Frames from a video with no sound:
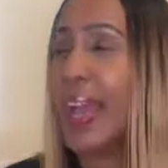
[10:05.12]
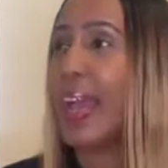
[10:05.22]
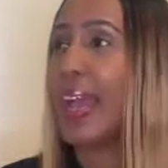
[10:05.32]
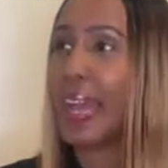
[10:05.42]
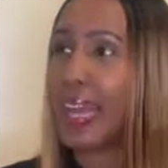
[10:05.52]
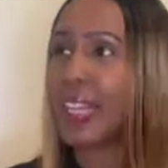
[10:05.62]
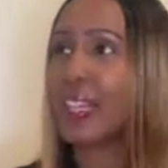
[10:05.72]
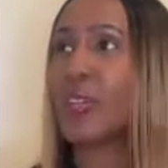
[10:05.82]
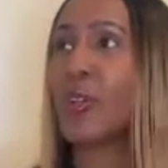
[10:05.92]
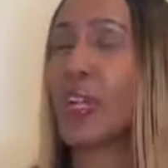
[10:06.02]
And
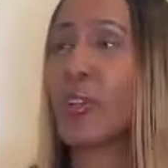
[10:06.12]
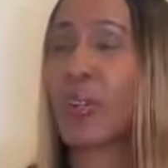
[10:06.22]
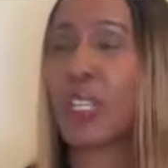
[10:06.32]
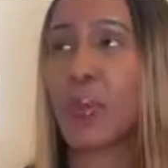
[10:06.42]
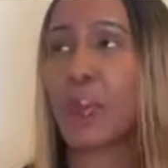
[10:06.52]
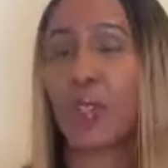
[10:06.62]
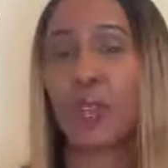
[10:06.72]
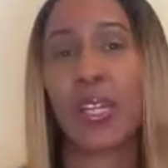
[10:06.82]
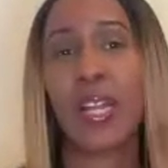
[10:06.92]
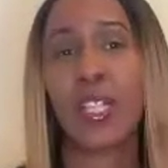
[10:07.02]
it brings me back to
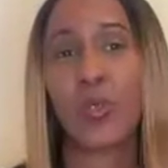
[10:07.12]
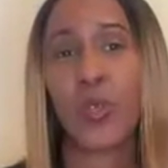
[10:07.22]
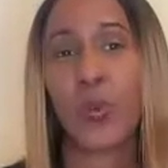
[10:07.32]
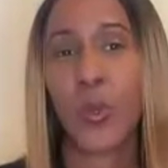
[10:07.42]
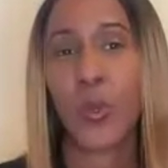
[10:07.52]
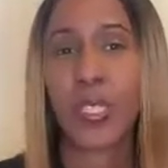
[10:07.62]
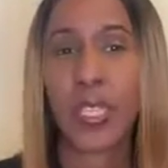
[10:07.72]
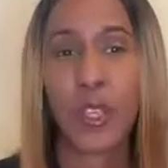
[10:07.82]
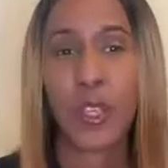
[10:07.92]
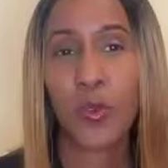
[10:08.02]
that last week when you were
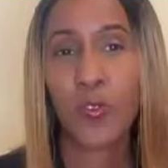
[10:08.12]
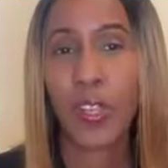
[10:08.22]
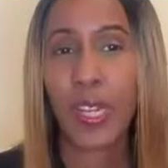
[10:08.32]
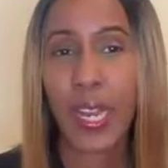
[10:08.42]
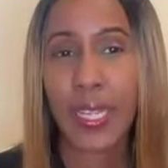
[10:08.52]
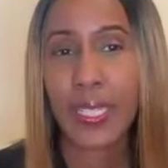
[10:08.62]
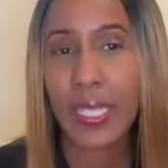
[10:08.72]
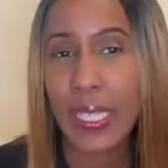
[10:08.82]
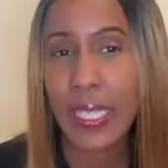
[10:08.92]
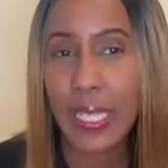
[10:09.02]
saying you feel like
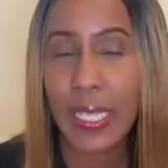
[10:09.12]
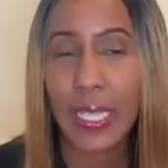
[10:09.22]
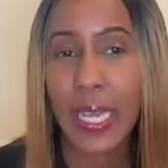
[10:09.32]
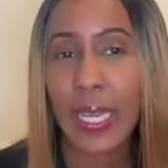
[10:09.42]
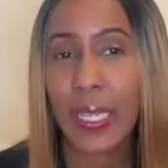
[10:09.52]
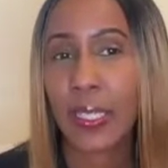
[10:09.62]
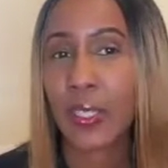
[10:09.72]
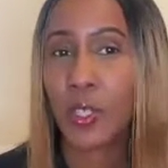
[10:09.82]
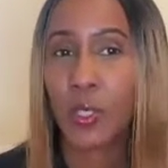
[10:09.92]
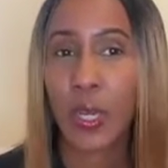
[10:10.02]
Slee and
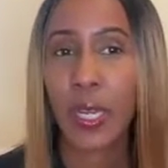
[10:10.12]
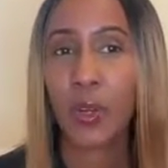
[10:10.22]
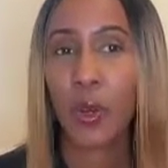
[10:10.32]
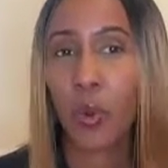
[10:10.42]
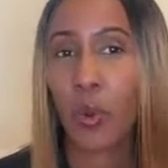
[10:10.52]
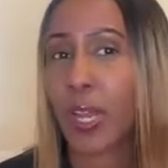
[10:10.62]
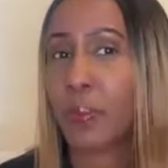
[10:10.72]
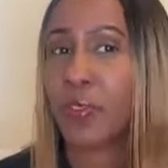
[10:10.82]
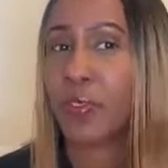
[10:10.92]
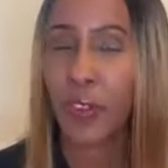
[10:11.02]
Nonku can
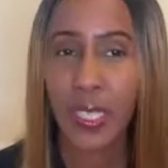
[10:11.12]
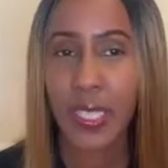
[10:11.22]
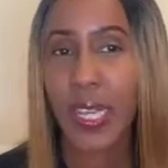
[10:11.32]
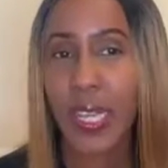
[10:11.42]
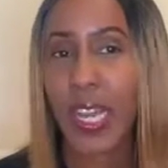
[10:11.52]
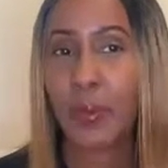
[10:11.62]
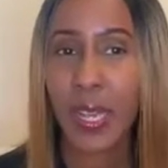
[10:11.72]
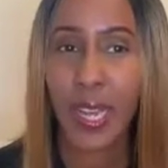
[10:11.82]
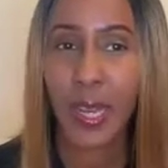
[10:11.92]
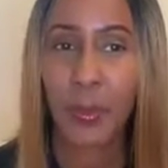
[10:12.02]
be friends and they can
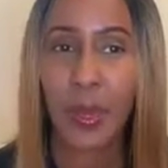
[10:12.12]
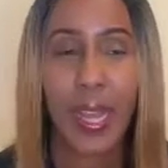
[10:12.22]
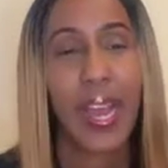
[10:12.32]
make up.